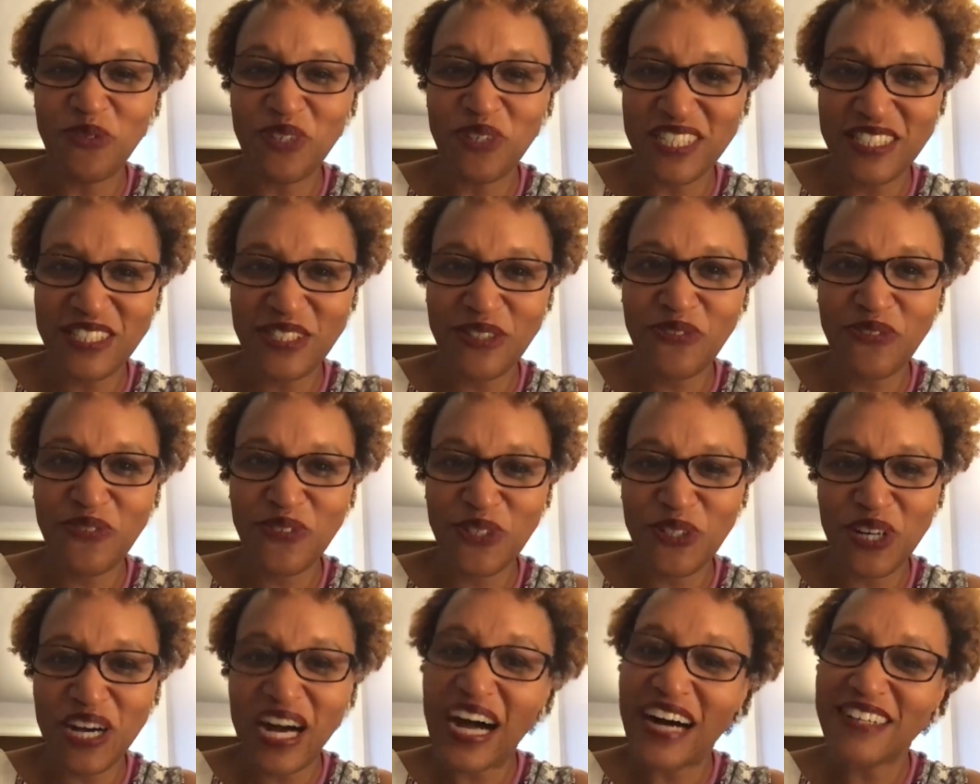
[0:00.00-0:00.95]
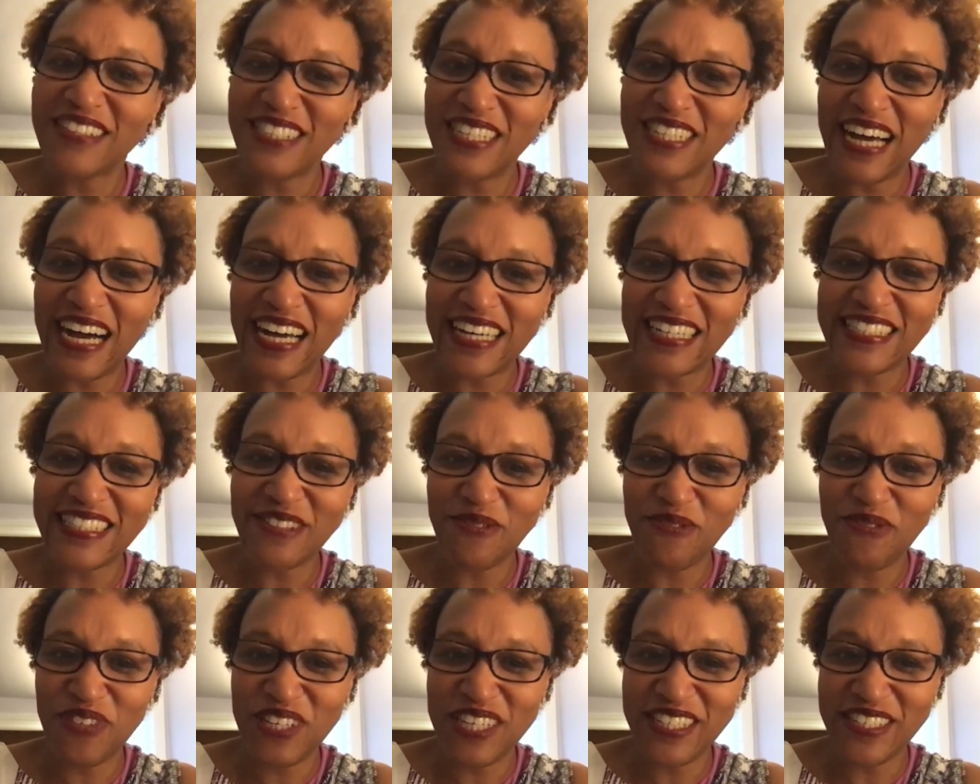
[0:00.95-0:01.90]
Wonderful. How does
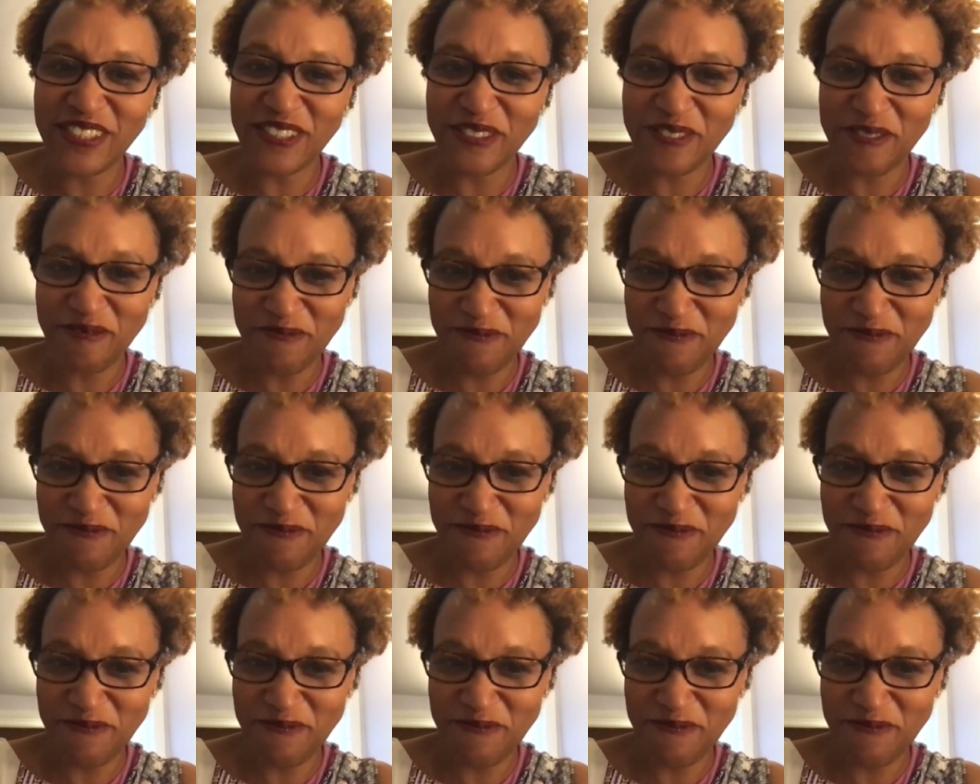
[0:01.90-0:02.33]
it feel?